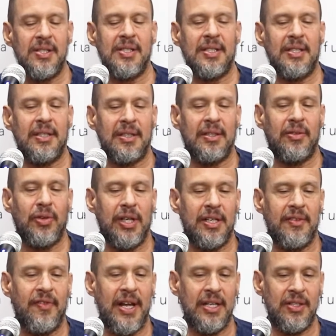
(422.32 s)
is the great
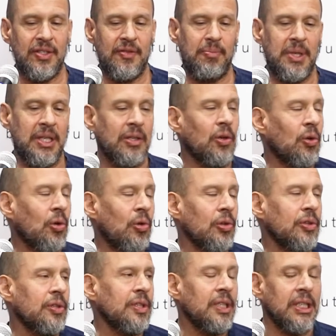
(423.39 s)
advantage of being
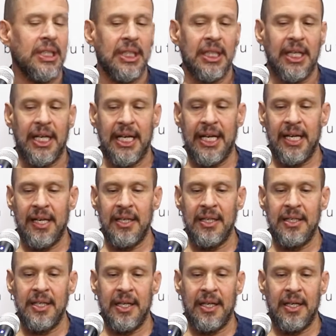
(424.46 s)
old,
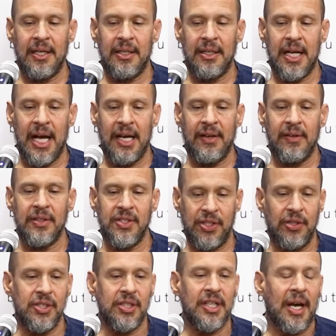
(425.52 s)
and I've
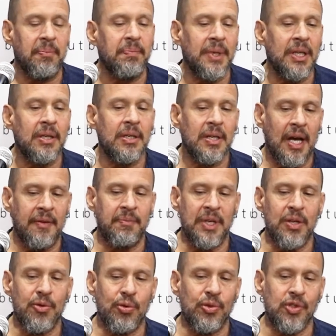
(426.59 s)

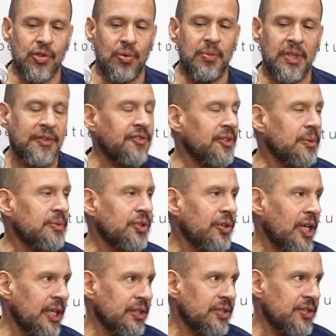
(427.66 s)
been through so many film
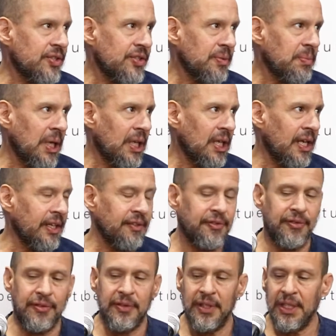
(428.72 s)
directors in my
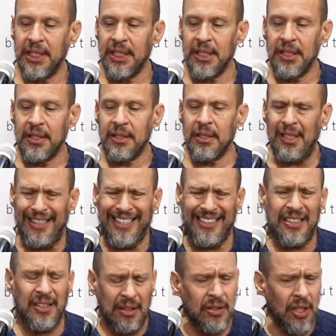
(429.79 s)
life,
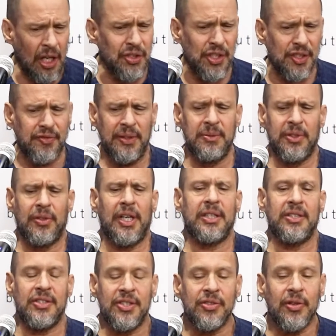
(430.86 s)
not just film
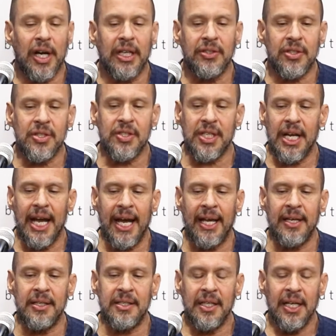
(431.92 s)
directors,
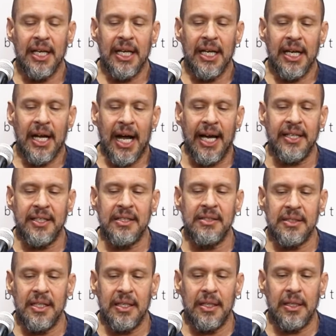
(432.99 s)
and I
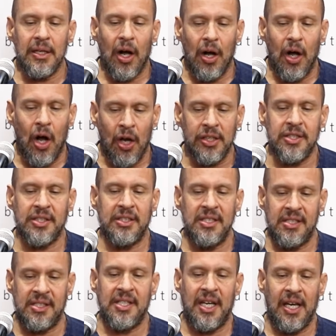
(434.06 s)
can honestly
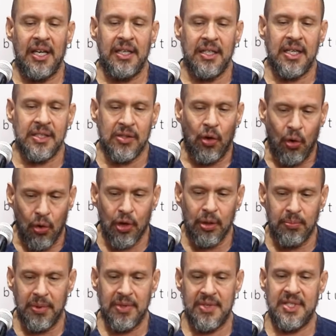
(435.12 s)
say, as
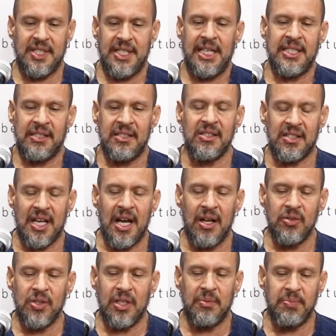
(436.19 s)
horrible as it
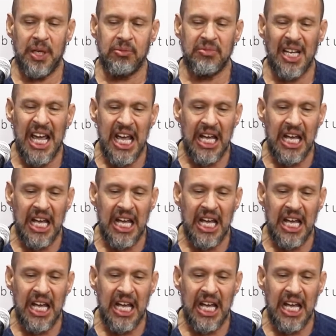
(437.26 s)
sounds, that about